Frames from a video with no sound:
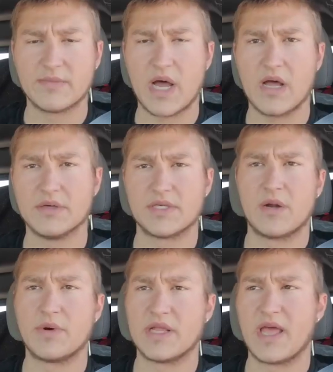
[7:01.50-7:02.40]
miles and
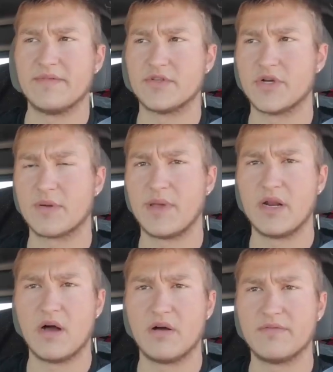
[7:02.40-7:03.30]
I wanted to have the truck
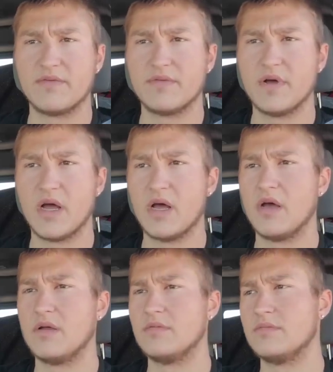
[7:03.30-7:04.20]
paid off
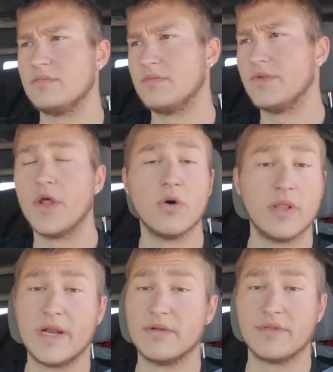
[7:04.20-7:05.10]
uh, no
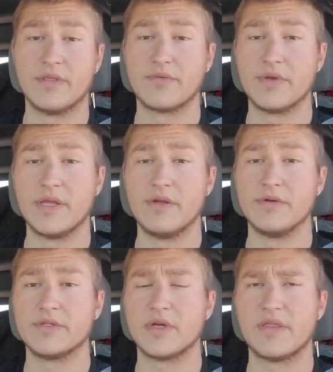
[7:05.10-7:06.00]
later than three
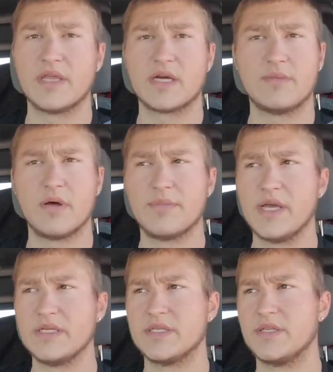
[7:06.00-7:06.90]
years. So I think I'm on
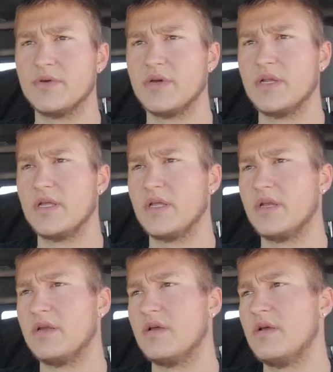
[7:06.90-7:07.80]
pace to do it
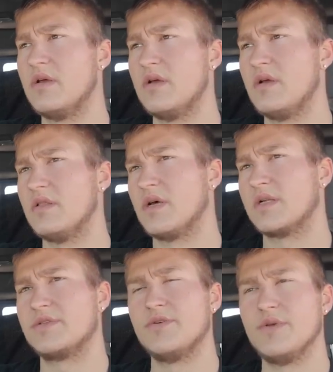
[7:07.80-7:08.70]
in
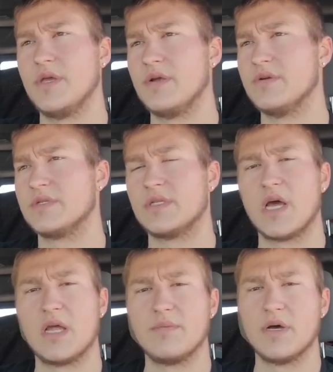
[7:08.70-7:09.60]
like two years and
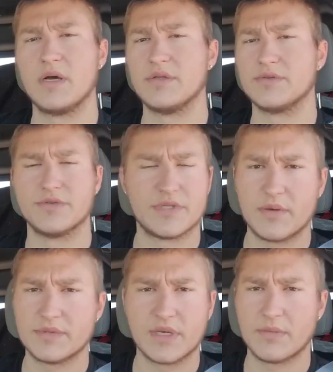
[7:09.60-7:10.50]
nine months or
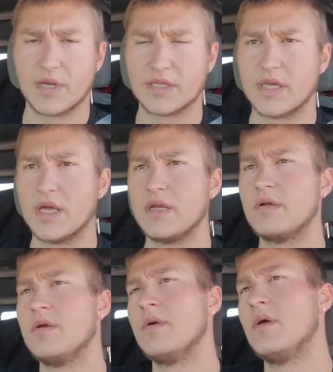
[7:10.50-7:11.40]
something, something like that.
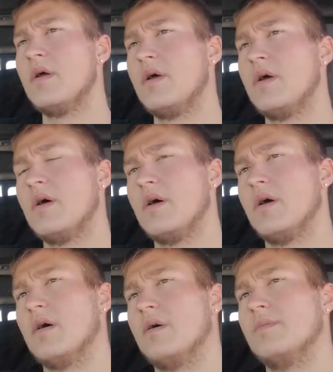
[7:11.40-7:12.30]

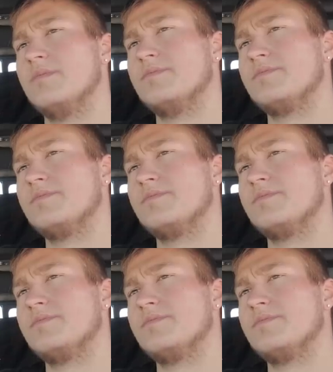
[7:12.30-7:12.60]
Um,